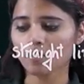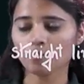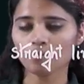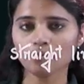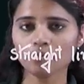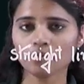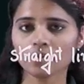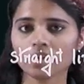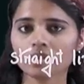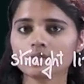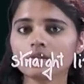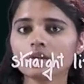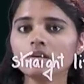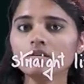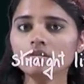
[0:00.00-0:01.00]
m is
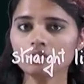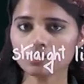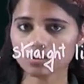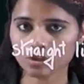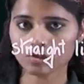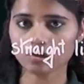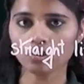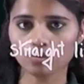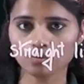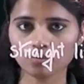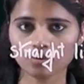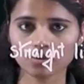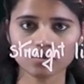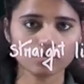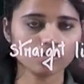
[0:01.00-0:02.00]
the slope,
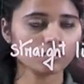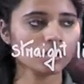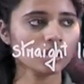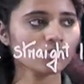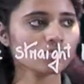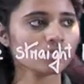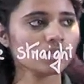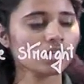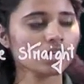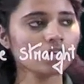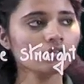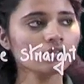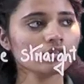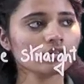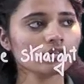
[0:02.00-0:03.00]
okay, you see,
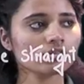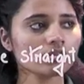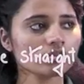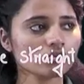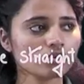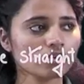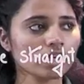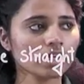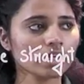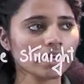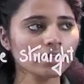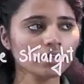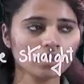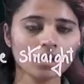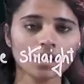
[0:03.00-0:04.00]
yeah, this is a straight
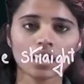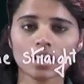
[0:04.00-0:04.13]
line.